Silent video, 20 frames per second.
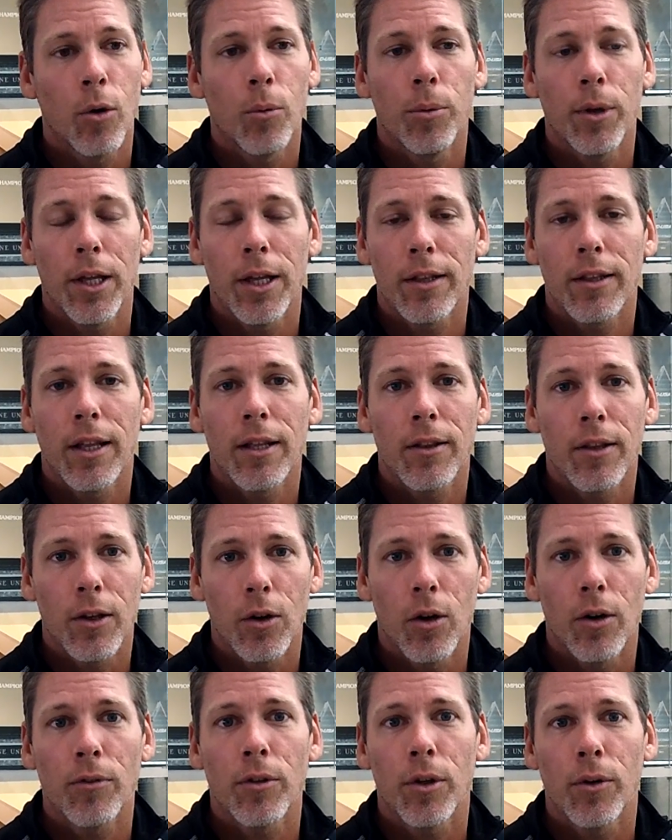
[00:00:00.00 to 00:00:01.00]
I hope we get that
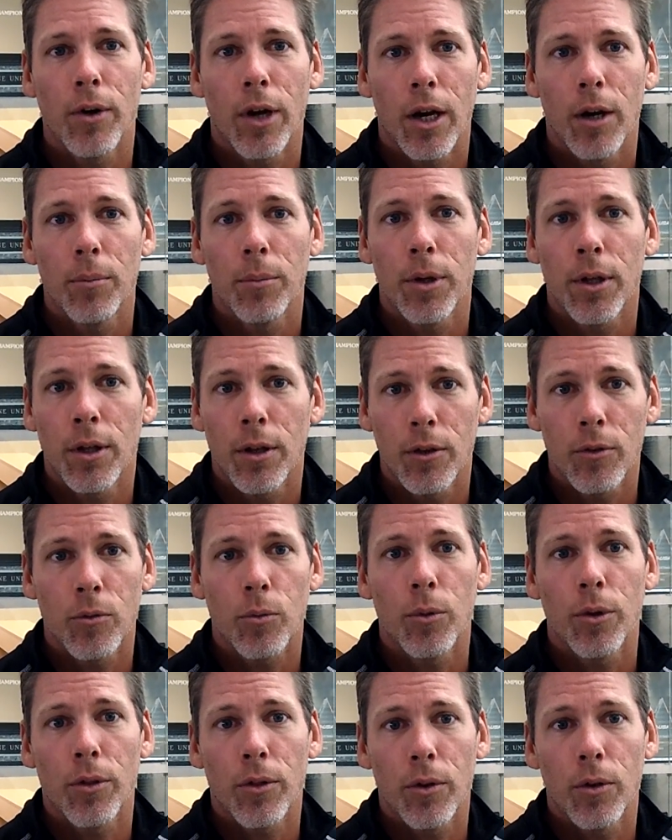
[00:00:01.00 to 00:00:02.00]
thing off the ground,
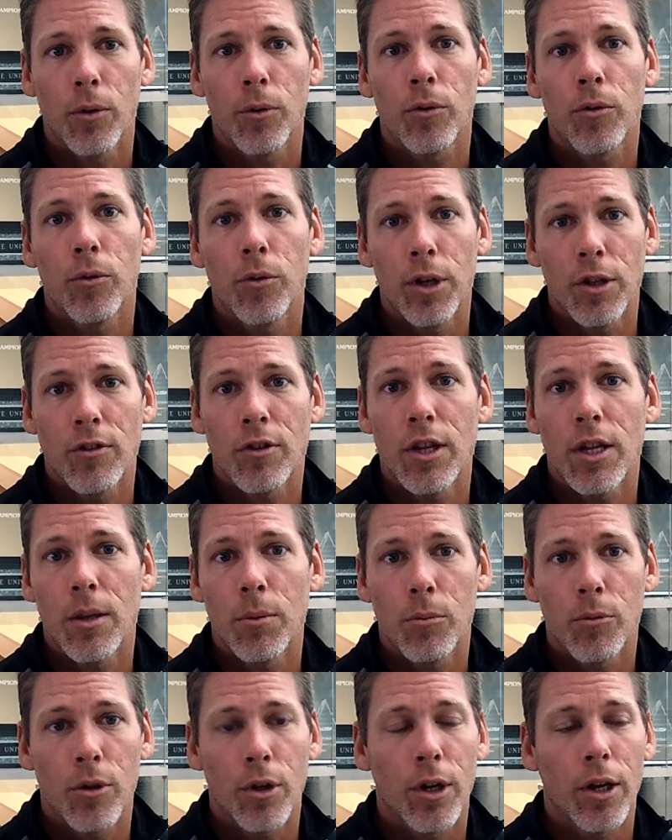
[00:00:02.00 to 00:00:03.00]
because with those three
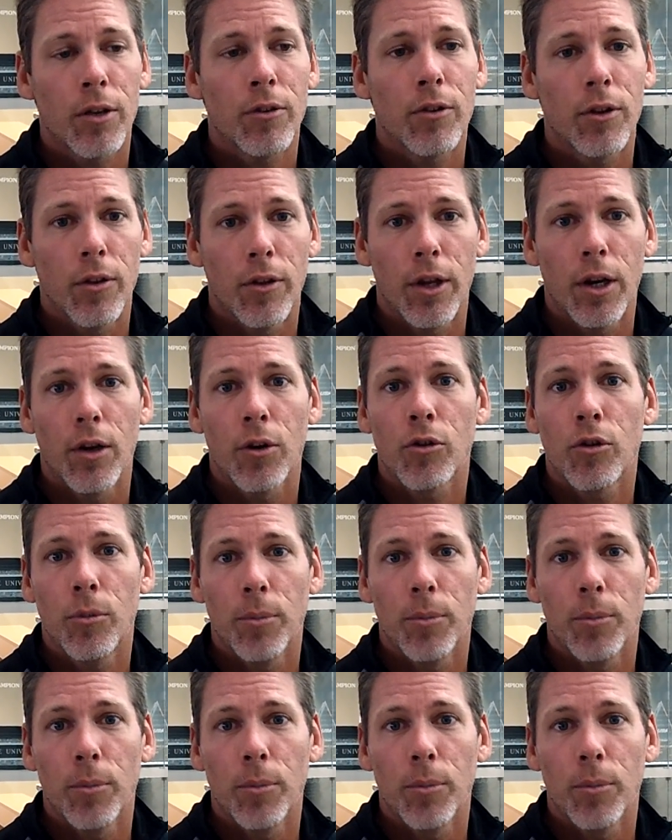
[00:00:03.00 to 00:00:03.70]
teams and us in there,